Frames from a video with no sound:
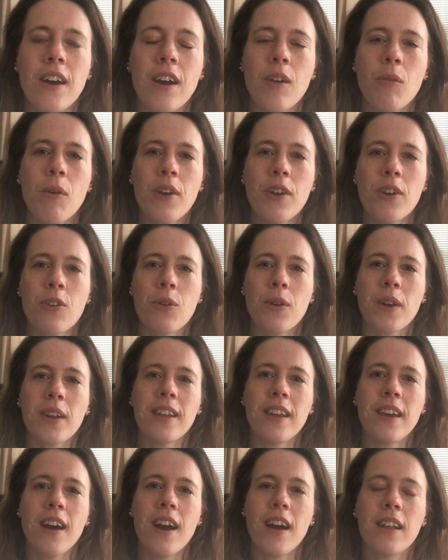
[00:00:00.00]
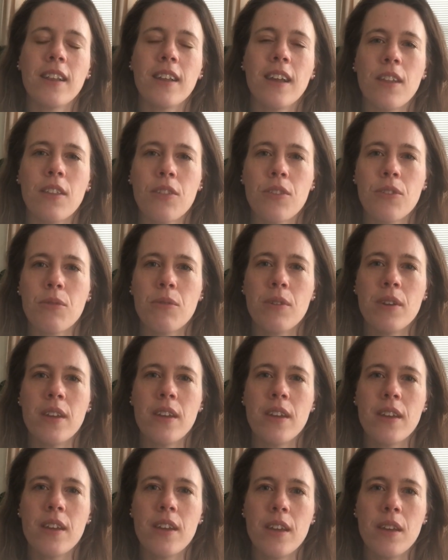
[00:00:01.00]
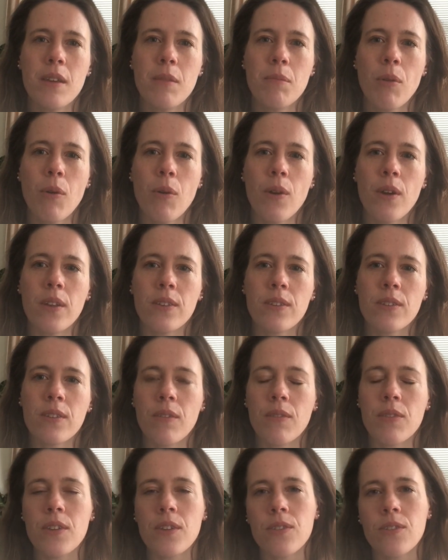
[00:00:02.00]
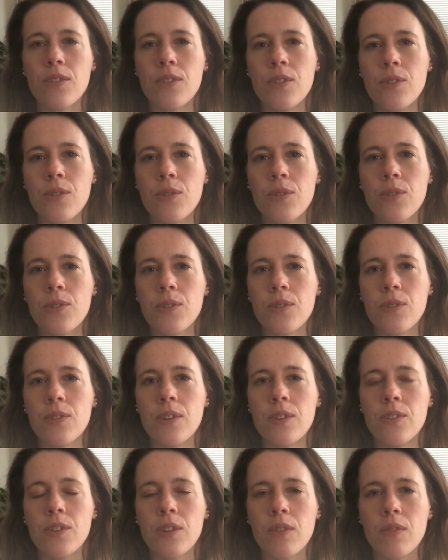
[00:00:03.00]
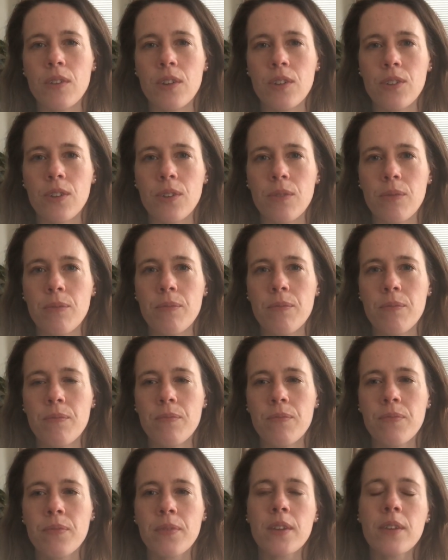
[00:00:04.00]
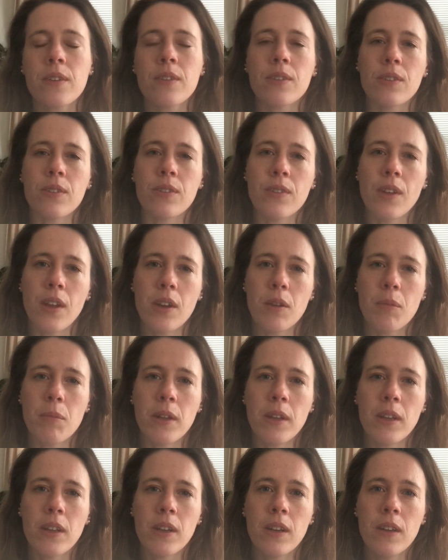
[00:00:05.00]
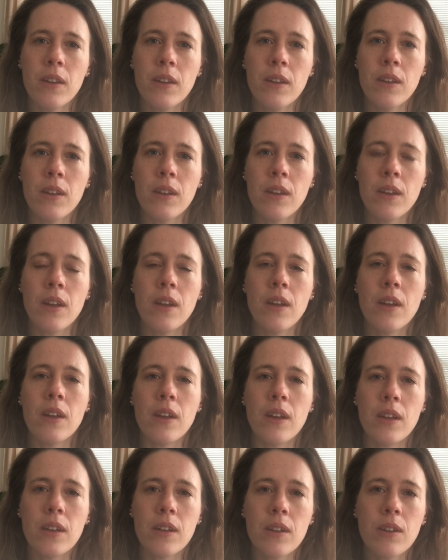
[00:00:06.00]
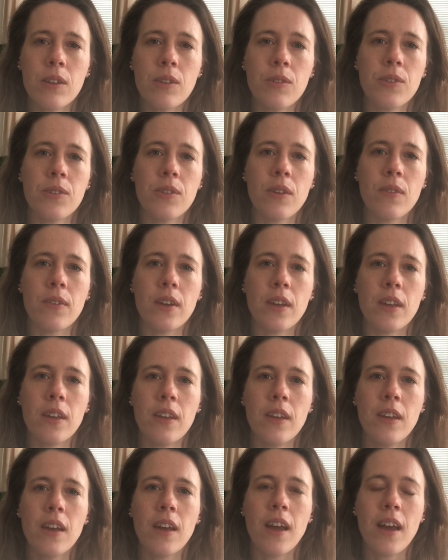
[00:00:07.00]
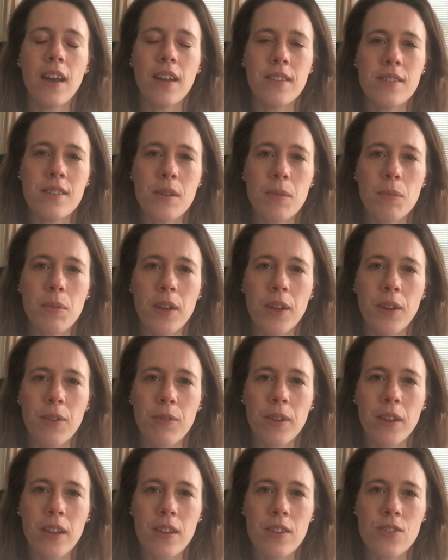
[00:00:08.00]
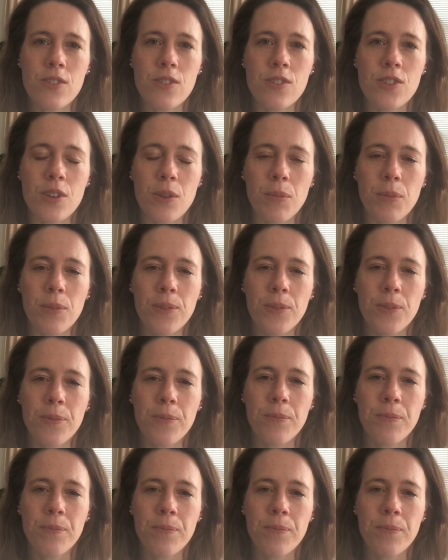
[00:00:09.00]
I want to quickly highlight three key points of this new strategic vision: sustainability, inclusivity, and deepening relationships.